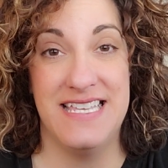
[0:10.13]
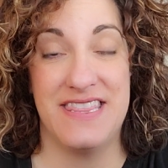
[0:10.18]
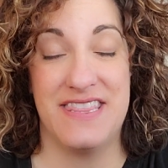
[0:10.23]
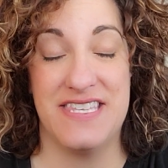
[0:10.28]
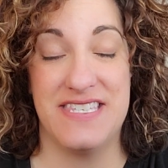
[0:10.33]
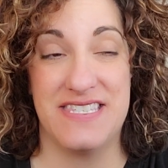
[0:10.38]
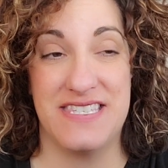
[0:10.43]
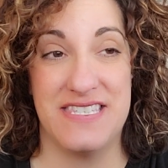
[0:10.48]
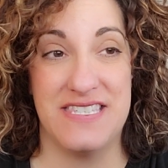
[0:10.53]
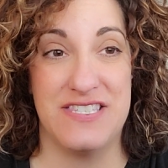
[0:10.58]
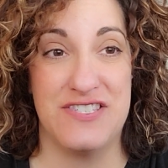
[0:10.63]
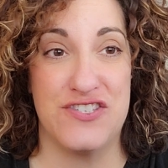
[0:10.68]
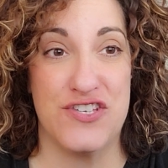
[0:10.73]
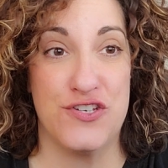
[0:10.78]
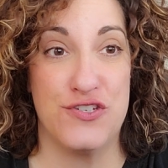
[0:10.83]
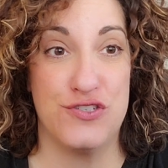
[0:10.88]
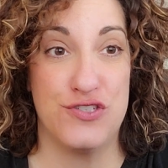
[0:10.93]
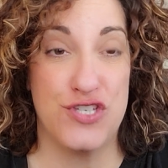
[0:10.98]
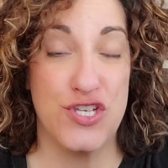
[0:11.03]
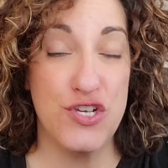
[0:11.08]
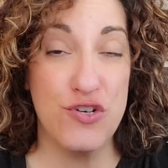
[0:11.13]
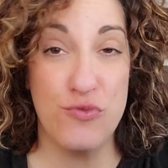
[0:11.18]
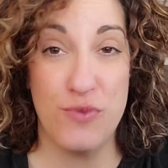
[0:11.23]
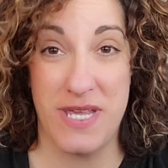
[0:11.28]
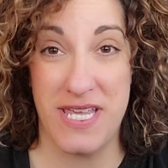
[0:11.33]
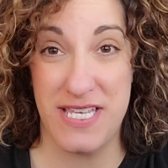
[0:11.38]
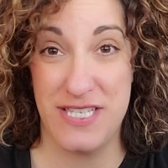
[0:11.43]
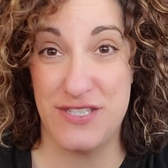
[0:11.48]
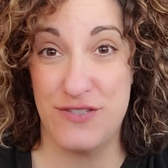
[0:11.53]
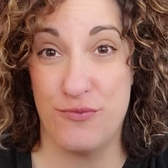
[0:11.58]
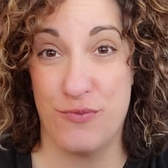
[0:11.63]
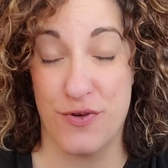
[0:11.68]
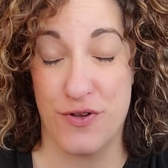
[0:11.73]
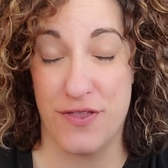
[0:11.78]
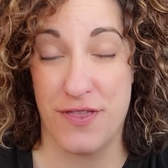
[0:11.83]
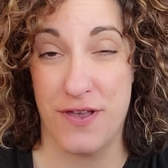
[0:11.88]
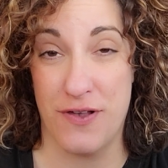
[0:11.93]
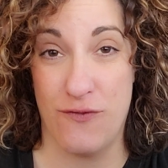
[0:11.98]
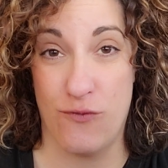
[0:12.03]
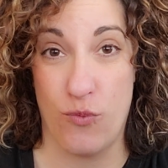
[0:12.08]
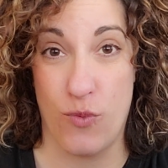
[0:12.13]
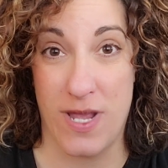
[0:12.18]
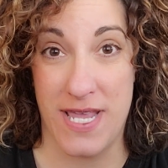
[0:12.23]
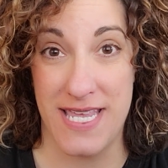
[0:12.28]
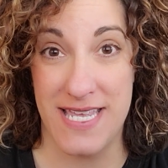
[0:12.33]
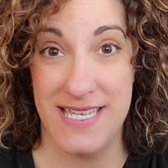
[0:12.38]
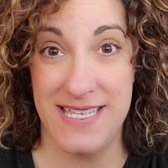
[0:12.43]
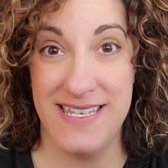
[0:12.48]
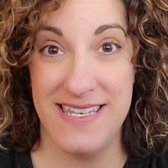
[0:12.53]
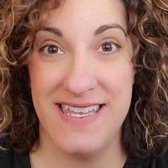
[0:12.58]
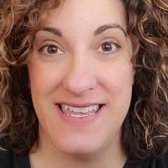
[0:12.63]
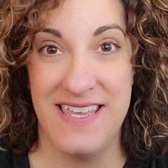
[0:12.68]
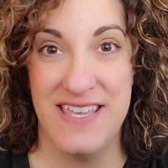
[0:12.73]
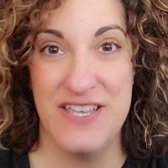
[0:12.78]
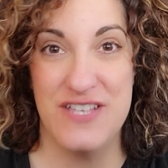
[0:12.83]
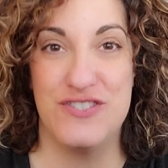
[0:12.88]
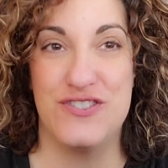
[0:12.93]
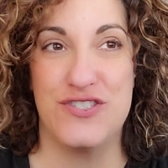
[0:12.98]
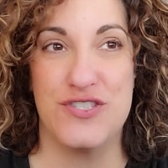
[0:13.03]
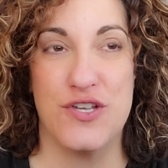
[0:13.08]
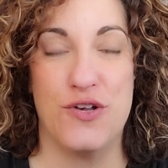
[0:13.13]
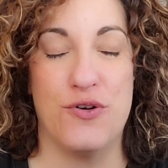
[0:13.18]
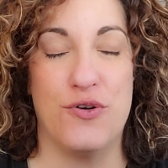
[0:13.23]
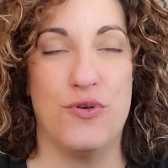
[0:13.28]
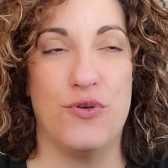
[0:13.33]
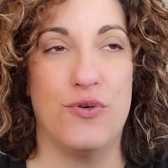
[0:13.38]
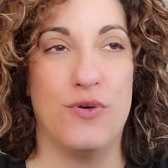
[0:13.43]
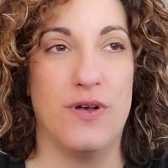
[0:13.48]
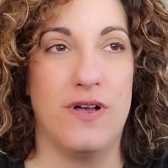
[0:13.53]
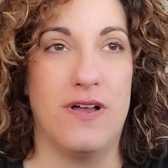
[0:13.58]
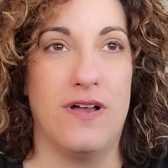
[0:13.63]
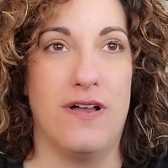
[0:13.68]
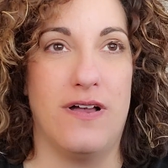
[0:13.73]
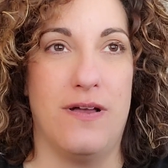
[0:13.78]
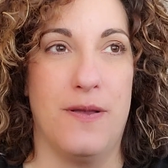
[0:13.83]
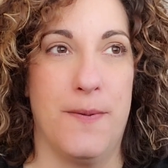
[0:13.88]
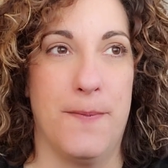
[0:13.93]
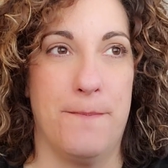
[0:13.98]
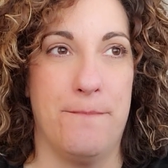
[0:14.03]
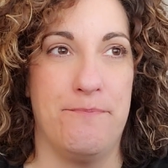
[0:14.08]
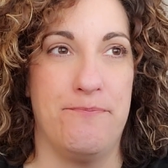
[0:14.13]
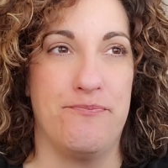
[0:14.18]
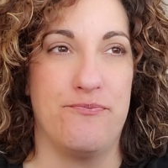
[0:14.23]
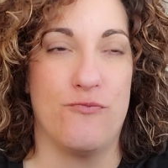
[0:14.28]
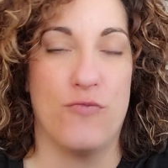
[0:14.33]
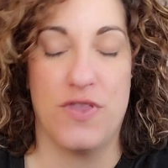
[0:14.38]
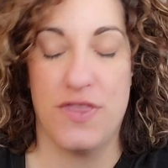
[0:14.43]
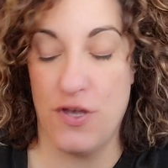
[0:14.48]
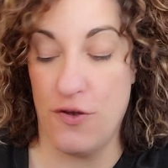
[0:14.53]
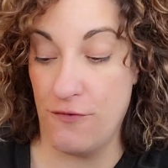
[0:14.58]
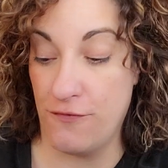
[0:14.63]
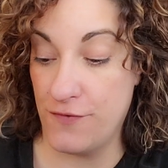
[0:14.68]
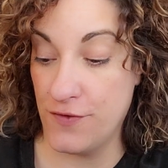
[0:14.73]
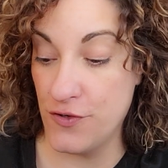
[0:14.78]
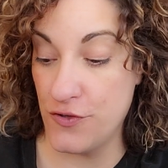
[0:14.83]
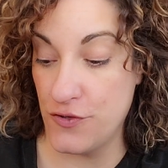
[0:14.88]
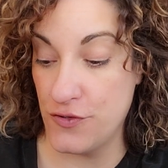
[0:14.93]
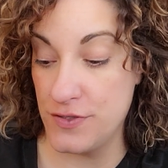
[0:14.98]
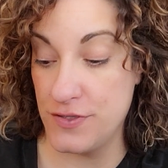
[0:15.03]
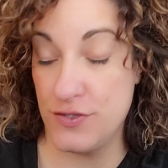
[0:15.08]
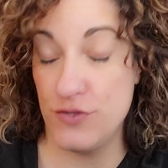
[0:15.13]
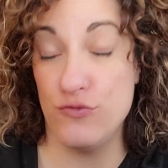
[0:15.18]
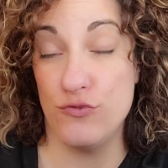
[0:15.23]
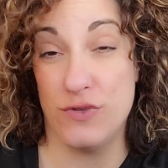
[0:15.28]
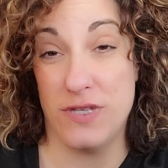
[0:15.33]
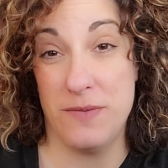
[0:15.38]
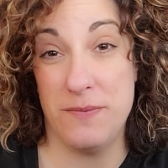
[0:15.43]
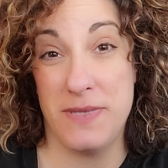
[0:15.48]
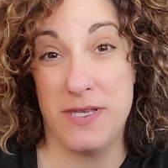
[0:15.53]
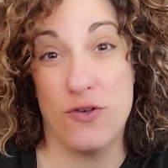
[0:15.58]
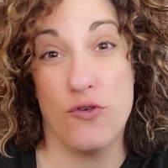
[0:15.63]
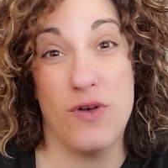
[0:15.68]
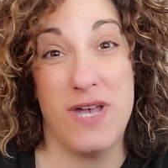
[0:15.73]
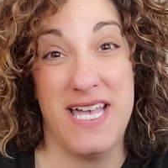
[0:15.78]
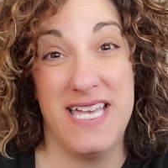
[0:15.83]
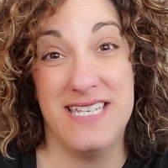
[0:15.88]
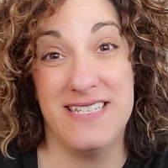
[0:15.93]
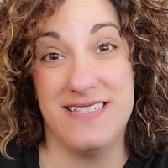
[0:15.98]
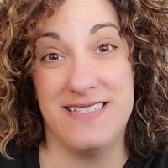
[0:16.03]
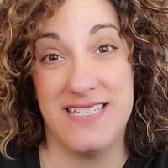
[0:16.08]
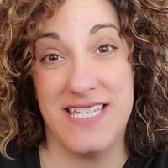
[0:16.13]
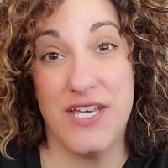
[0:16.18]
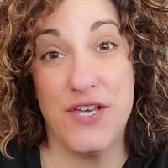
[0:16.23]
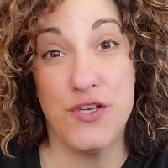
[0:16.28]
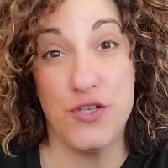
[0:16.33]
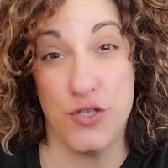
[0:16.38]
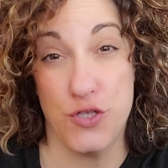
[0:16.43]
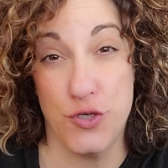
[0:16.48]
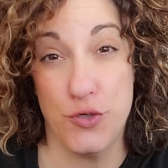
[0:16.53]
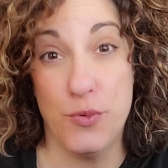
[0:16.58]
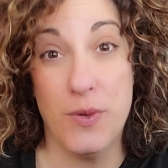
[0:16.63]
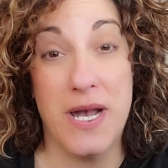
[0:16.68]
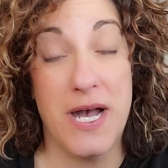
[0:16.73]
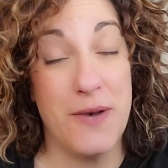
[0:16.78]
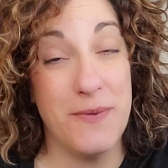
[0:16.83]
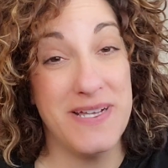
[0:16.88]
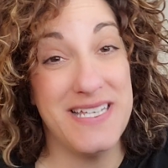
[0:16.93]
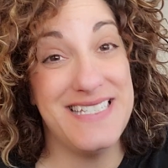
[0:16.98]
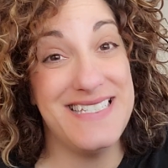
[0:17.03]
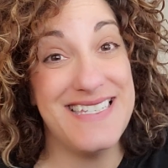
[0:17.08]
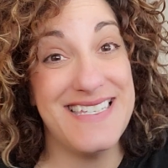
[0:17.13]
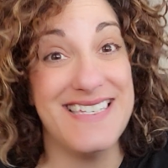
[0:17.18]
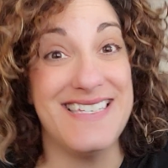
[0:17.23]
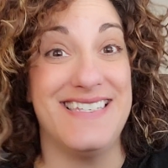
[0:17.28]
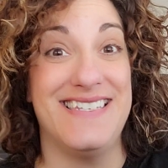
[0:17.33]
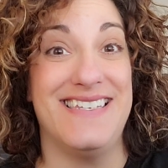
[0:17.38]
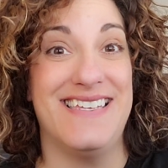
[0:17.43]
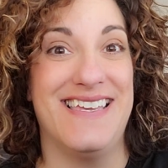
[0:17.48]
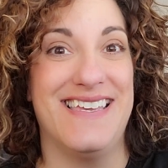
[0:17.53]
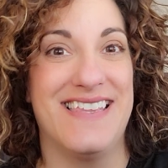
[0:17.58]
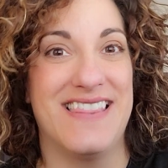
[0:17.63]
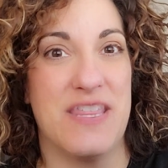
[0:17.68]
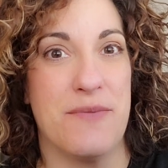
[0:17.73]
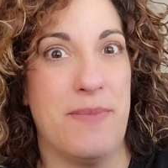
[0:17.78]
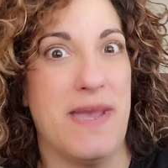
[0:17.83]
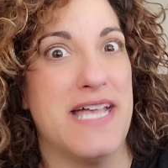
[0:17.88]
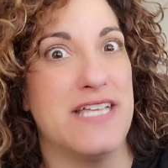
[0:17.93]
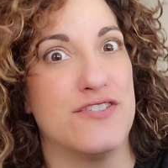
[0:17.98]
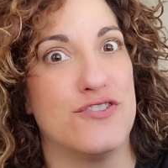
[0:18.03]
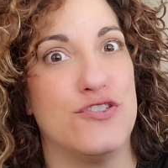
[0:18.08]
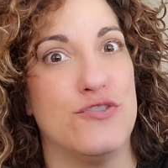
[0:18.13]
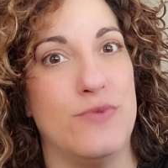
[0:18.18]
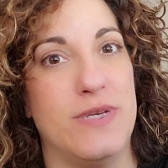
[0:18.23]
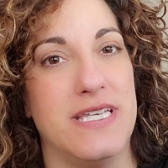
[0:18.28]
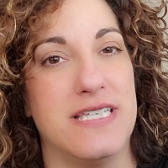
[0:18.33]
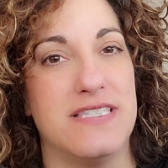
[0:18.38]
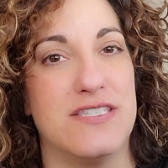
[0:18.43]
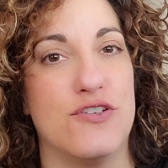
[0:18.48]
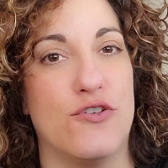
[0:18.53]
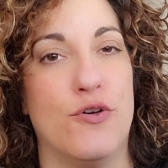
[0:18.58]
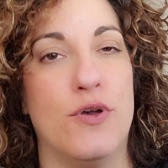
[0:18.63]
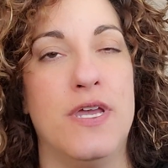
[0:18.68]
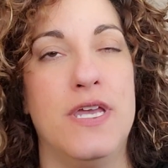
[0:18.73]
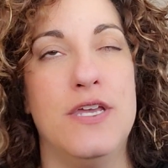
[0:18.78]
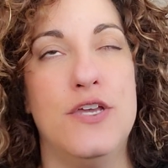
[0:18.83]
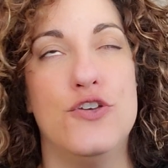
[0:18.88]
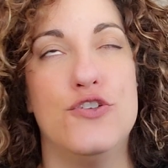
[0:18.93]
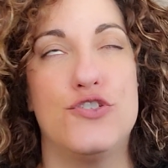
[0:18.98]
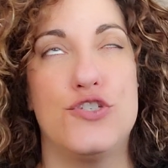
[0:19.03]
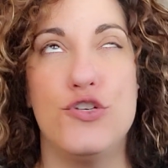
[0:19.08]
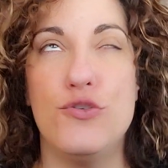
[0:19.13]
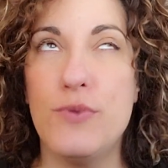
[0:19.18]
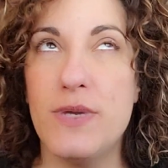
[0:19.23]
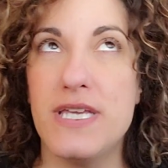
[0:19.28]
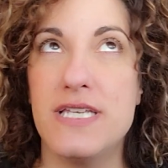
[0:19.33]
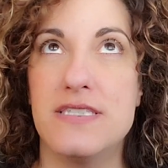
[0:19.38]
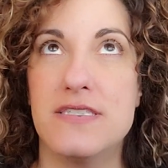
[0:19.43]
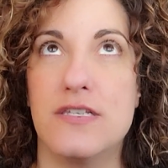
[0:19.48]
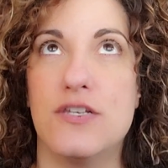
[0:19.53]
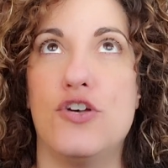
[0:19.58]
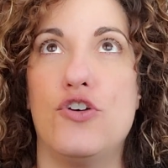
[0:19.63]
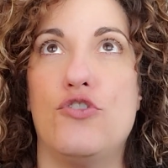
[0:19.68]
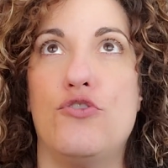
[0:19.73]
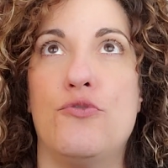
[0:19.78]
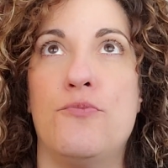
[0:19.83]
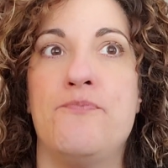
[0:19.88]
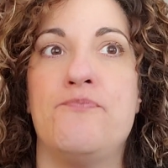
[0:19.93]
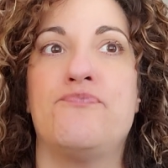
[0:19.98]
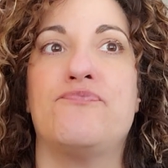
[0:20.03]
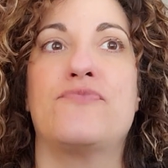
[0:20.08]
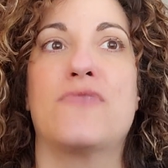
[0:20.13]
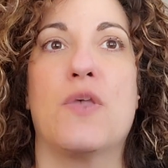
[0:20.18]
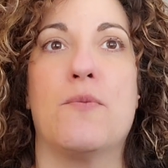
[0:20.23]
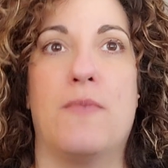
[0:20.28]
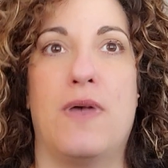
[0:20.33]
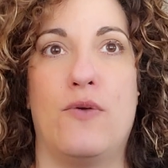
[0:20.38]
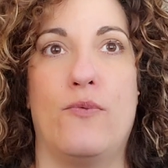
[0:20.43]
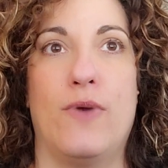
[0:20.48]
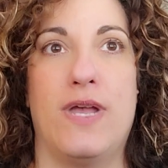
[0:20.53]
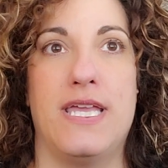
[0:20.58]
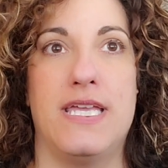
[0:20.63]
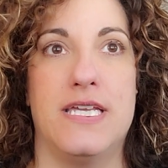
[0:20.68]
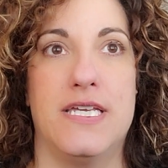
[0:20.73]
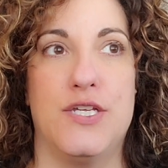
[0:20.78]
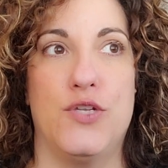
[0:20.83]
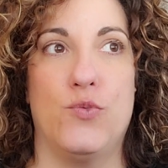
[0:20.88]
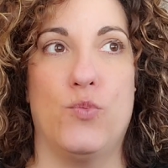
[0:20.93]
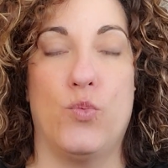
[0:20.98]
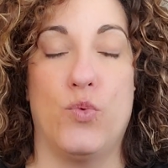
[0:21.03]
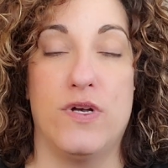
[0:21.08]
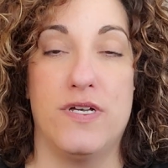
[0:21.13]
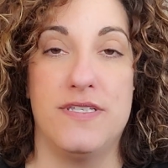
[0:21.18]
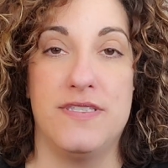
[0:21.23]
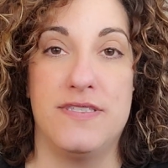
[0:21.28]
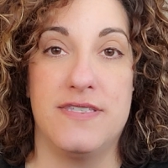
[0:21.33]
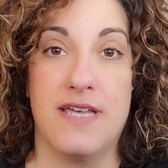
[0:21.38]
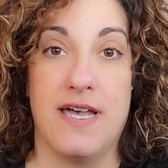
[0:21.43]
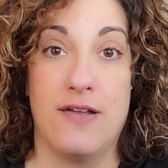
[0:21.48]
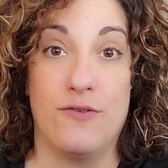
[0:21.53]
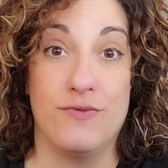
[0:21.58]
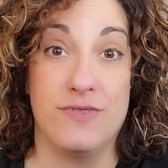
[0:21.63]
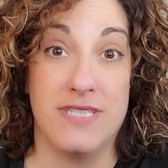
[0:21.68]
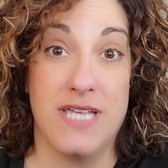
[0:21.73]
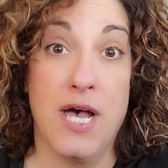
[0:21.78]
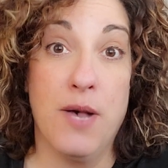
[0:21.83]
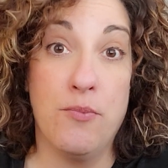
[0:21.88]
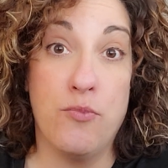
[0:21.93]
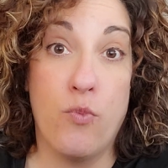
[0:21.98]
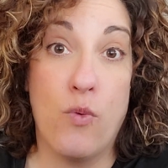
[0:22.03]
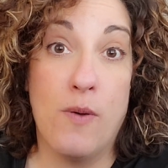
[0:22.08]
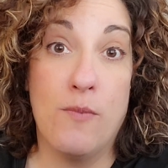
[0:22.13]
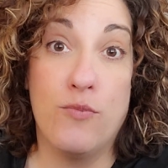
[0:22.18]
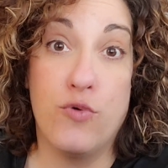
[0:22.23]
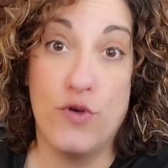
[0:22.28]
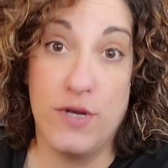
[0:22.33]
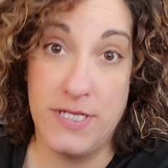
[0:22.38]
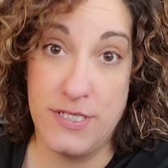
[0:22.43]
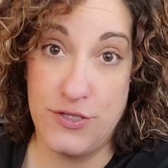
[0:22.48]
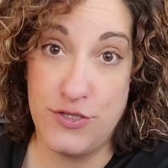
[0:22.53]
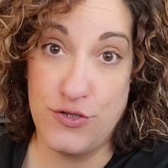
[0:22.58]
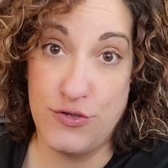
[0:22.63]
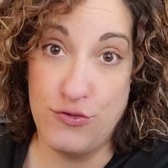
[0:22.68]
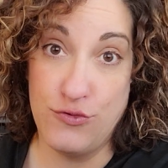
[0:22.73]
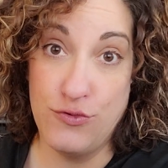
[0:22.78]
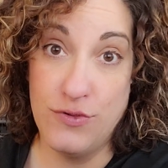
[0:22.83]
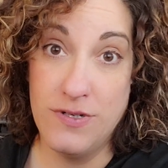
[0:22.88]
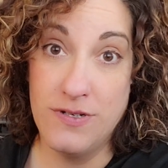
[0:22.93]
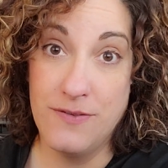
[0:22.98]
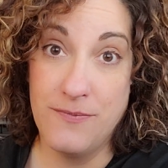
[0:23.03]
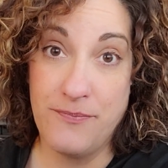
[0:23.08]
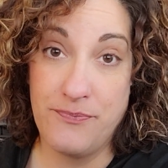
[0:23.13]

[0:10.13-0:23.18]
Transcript: This is two weeks worth of weigh-in. So um, without further ado, let me go ahead and tell you how I did the past two weeks. So two weeks ago, my weigh-in was, I was up 1.2.